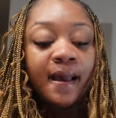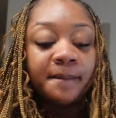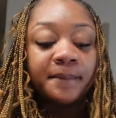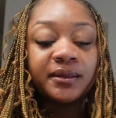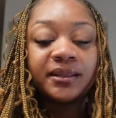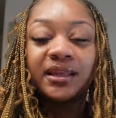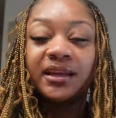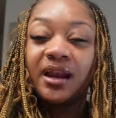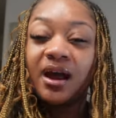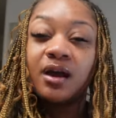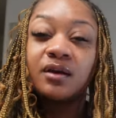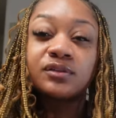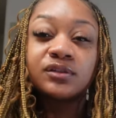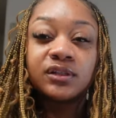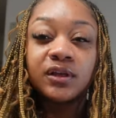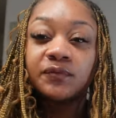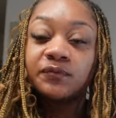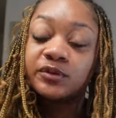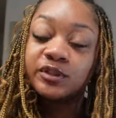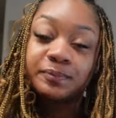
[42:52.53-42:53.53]
But the dog
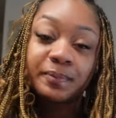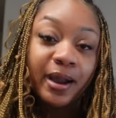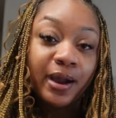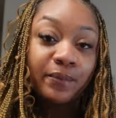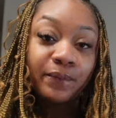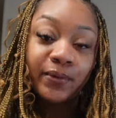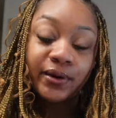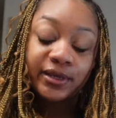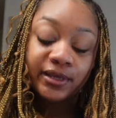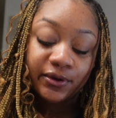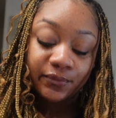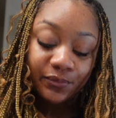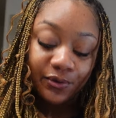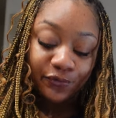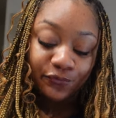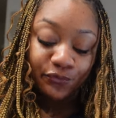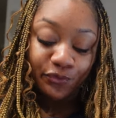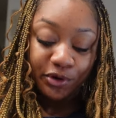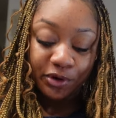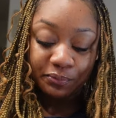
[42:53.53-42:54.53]
stuff was buy one, get
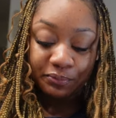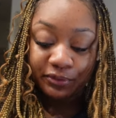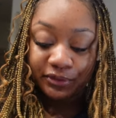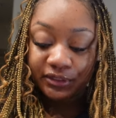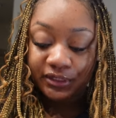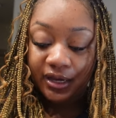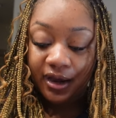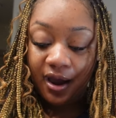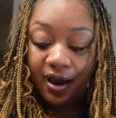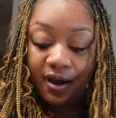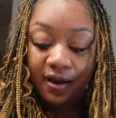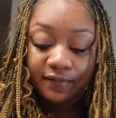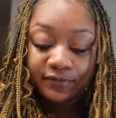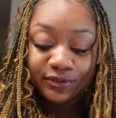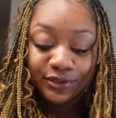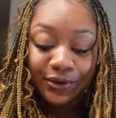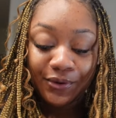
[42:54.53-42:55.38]
one 40% off.